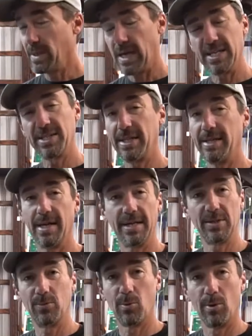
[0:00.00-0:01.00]
I stayed
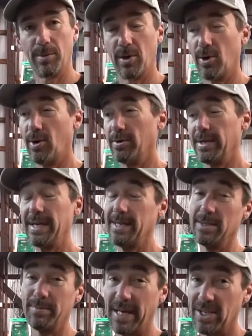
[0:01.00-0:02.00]
nice and warm all day
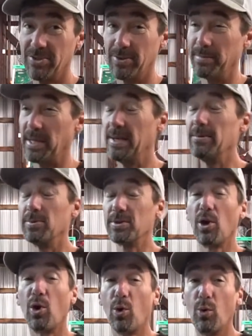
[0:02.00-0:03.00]
this past trip, and it was
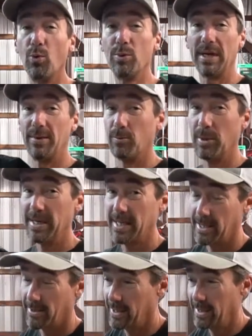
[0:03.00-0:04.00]
cold and
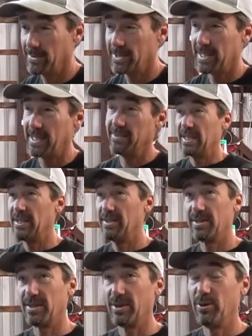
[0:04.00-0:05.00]
windy all day. It was like
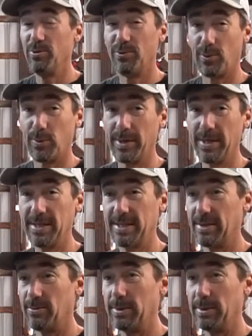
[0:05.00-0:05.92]
in the low 40s and the